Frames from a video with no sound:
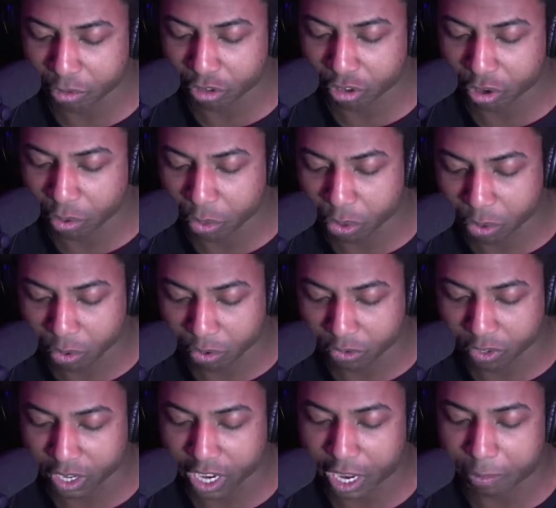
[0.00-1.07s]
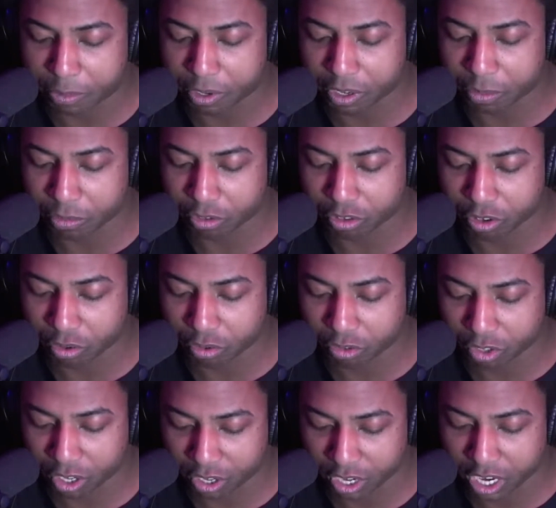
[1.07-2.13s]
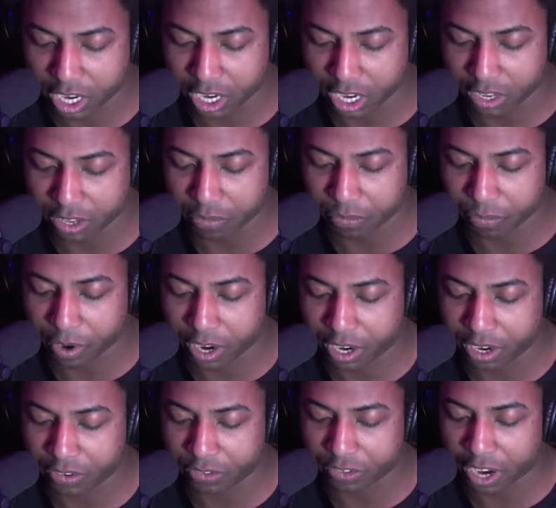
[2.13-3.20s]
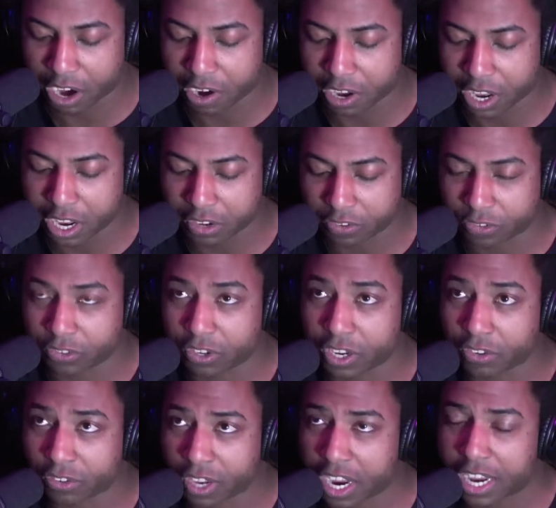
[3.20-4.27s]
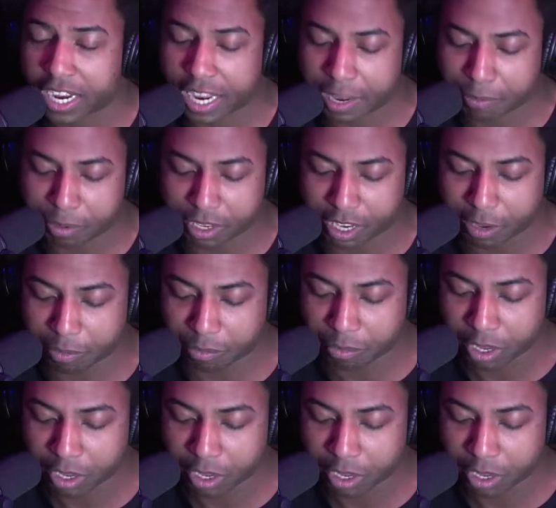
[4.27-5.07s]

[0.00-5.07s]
show Thursday, 8 p.m. show Sunday, and then Friday and Saturday, 6 and 8 p.m.